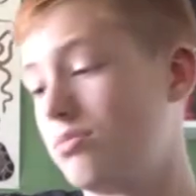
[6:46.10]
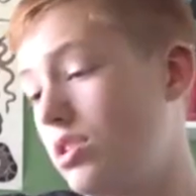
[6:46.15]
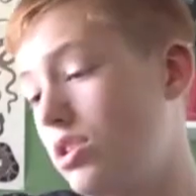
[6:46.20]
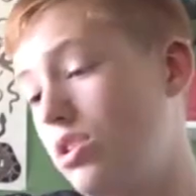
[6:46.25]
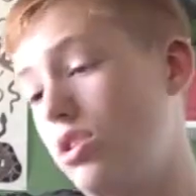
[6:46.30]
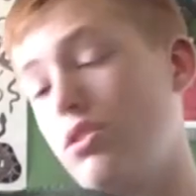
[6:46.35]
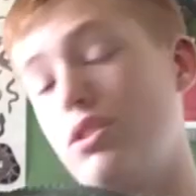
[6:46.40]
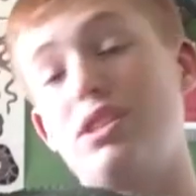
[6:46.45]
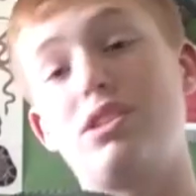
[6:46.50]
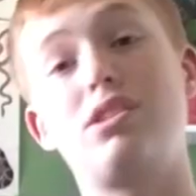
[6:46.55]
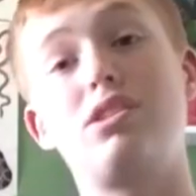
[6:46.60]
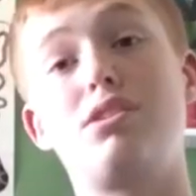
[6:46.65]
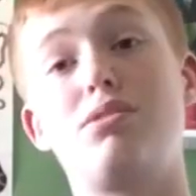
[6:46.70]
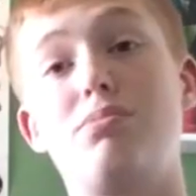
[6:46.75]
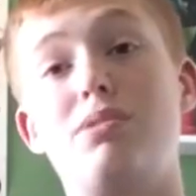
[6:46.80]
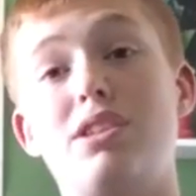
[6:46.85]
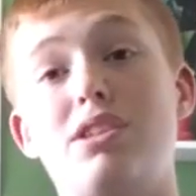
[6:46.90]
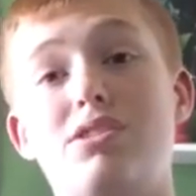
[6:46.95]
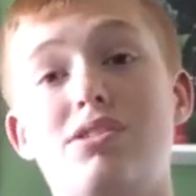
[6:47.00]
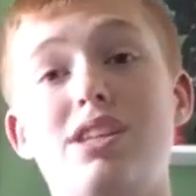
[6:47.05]
this has
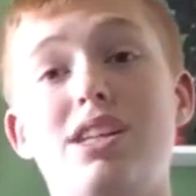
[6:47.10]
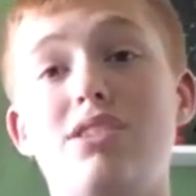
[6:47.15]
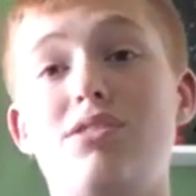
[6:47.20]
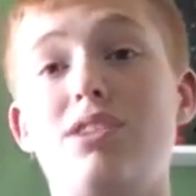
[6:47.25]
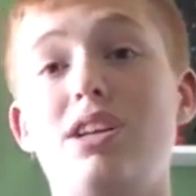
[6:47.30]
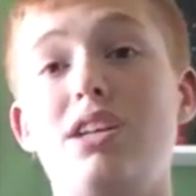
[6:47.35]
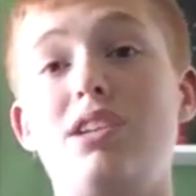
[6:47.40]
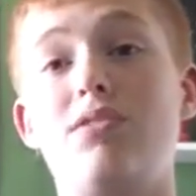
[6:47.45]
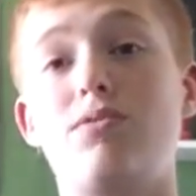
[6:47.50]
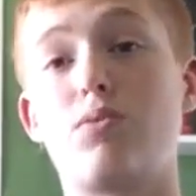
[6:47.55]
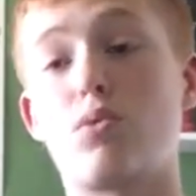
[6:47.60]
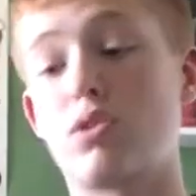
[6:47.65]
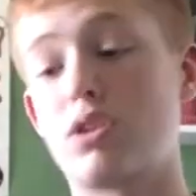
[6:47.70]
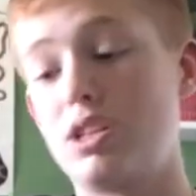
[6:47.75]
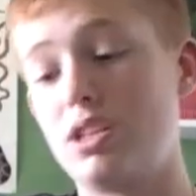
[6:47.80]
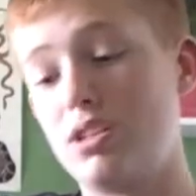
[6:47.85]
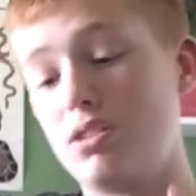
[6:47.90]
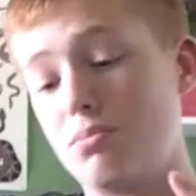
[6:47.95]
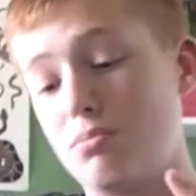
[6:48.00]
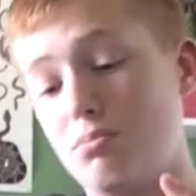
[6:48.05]
been the Snake Dude
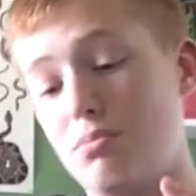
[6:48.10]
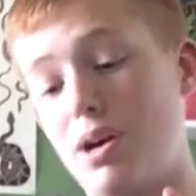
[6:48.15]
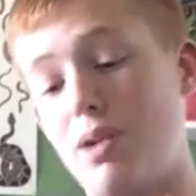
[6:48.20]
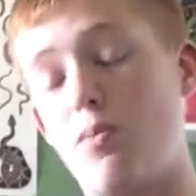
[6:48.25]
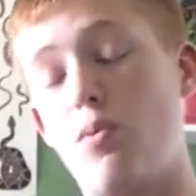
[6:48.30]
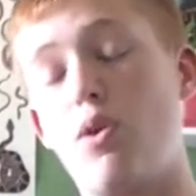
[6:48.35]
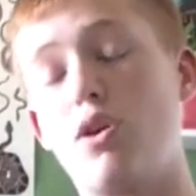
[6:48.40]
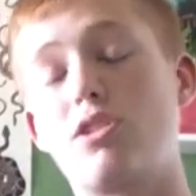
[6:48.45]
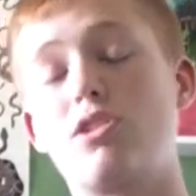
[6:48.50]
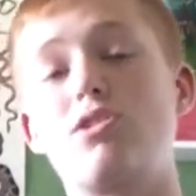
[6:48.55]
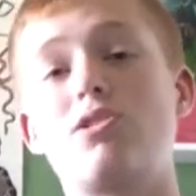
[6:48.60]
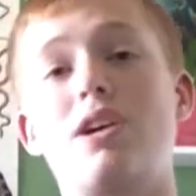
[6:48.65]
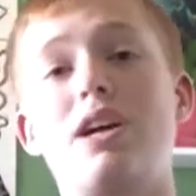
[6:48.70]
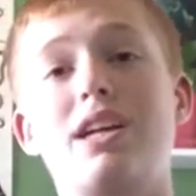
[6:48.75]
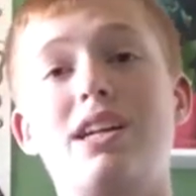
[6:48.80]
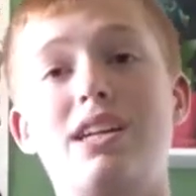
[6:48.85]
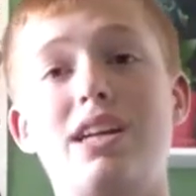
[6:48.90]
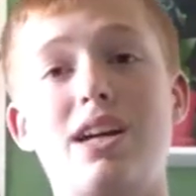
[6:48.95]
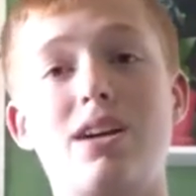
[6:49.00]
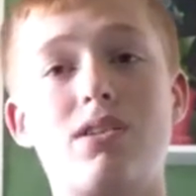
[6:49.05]
1814, my water
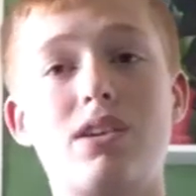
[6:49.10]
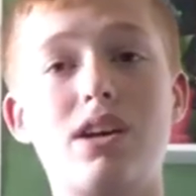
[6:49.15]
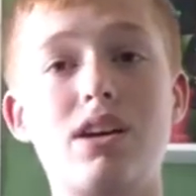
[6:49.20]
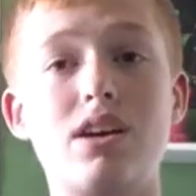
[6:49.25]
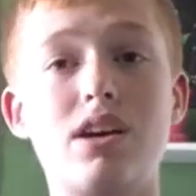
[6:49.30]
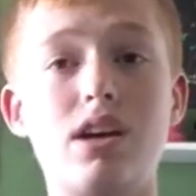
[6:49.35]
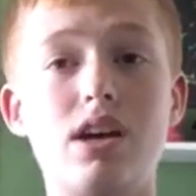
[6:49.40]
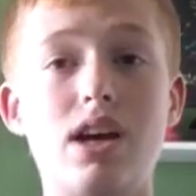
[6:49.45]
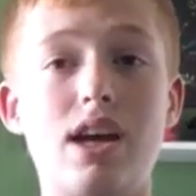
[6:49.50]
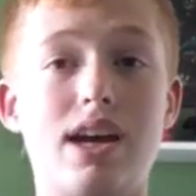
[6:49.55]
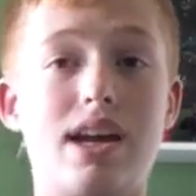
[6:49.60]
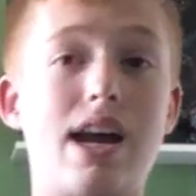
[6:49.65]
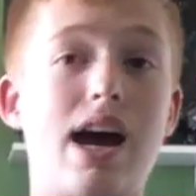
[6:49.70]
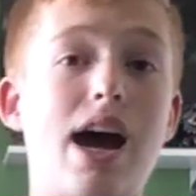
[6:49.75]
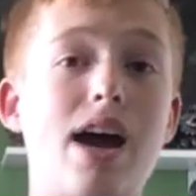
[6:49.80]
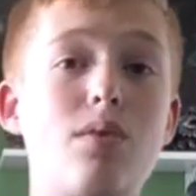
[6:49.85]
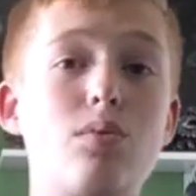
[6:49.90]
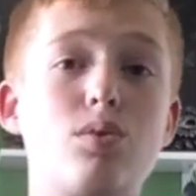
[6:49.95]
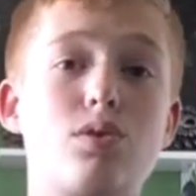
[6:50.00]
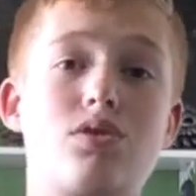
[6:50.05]
dragon Harriet, and
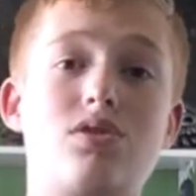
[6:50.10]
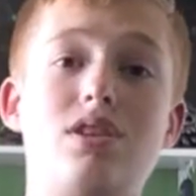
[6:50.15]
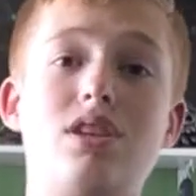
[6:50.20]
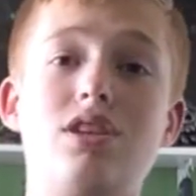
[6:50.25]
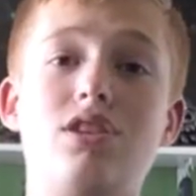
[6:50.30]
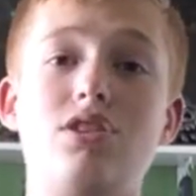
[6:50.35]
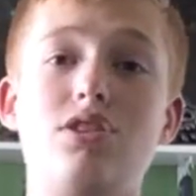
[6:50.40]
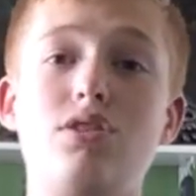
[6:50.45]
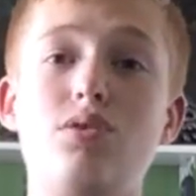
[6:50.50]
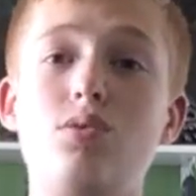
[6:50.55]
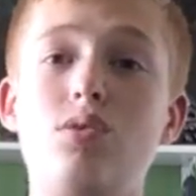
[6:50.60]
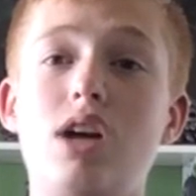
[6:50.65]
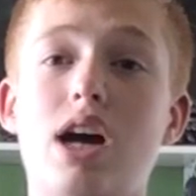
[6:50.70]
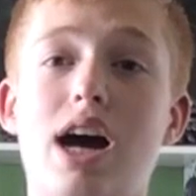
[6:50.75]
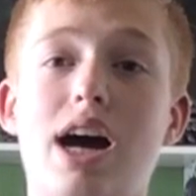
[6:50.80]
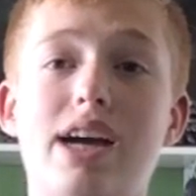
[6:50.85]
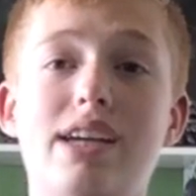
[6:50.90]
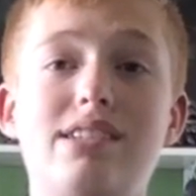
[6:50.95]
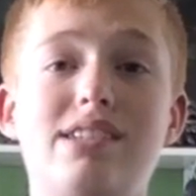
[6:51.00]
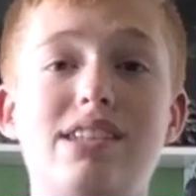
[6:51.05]
I will see you
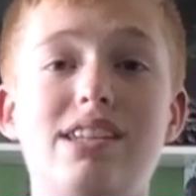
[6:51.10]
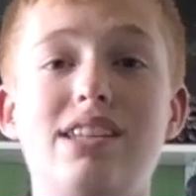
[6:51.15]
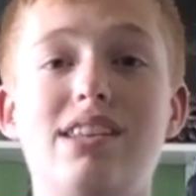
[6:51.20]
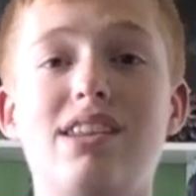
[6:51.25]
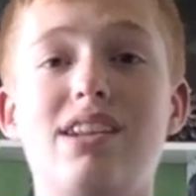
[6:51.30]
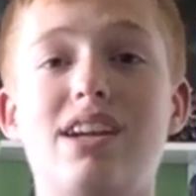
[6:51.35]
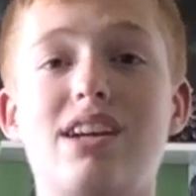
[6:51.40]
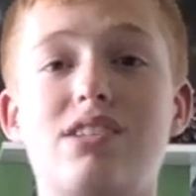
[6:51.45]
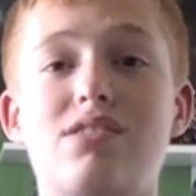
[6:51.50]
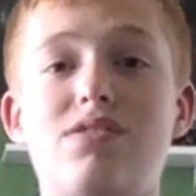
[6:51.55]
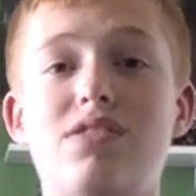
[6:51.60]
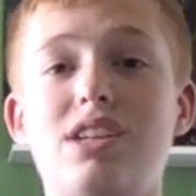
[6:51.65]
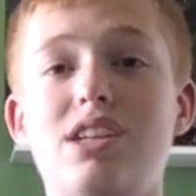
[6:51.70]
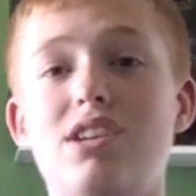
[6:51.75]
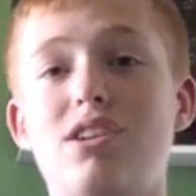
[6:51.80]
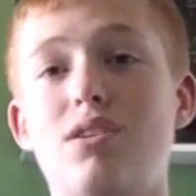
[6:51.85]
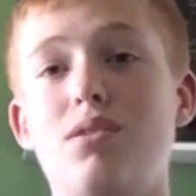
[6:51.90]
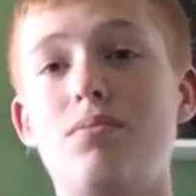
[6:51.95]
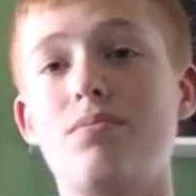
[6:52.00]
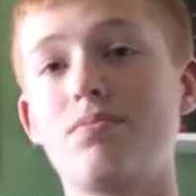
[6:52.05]
guys in the next
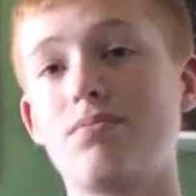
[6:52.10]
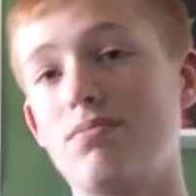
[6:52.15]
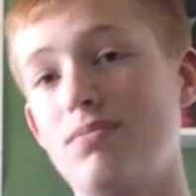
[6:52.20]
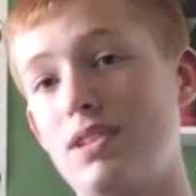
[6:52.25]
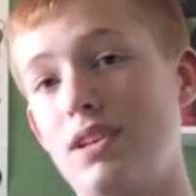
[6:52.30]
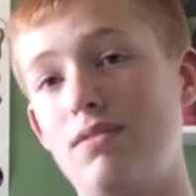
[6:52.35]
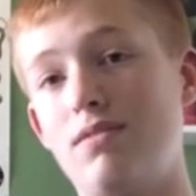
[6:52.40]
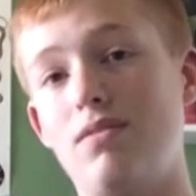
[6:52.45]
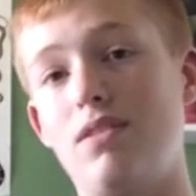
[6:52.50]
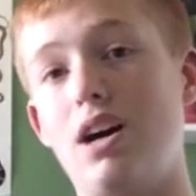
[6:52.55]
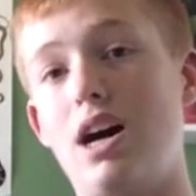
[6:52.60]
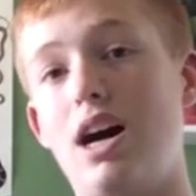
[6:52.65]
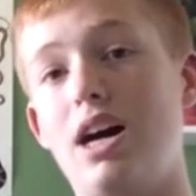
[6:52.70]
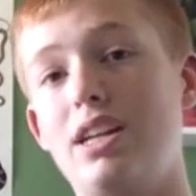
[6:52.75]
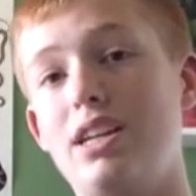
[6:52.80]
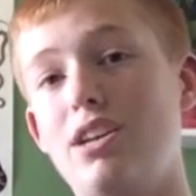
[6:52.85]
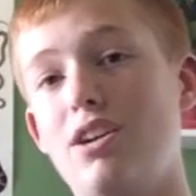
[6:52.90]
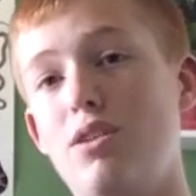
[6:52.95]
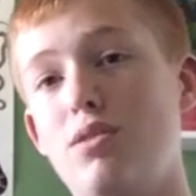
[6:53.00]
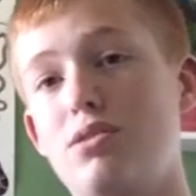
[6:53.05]
video.
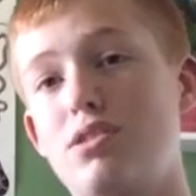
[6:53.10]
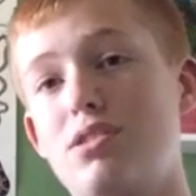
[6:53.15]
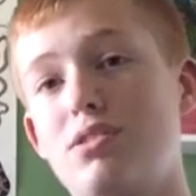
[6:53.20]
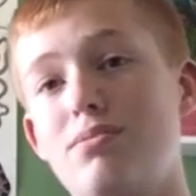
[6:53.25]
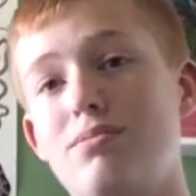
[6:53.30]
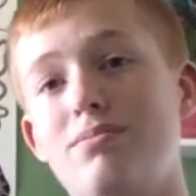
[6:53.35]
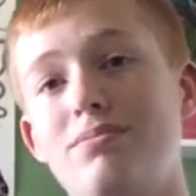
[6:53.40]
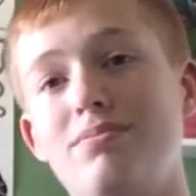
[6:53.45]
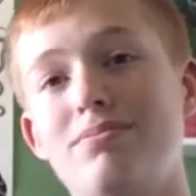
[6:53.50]
Adios.